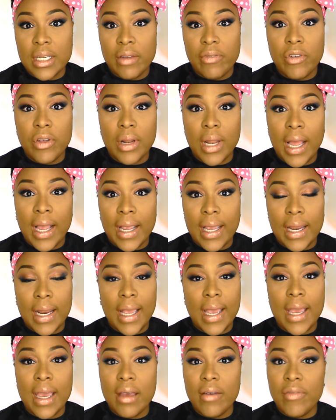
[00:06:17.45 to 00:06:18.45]
If you like it
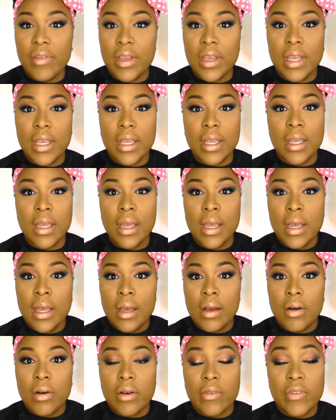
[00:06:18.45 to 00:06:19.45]
heavy
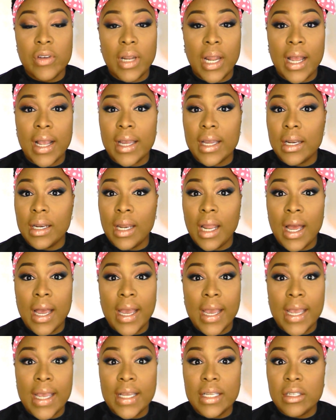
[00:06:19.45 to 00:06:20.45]
or if you like it
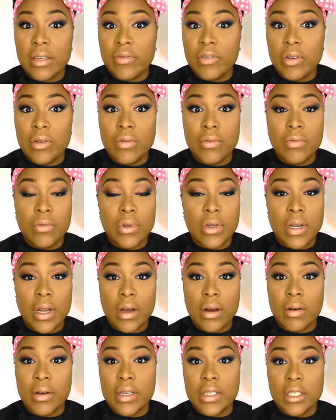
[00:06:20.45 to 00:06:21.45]
light, if you
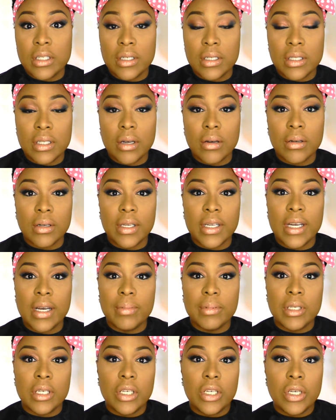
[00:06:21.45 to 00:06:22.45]
know, it's totally
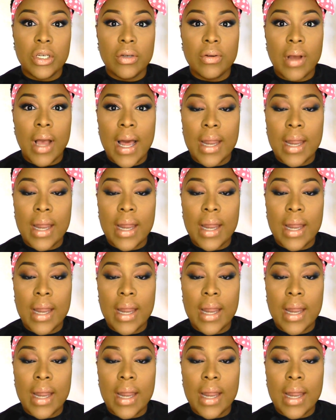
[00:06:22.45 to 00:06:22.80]
up to you.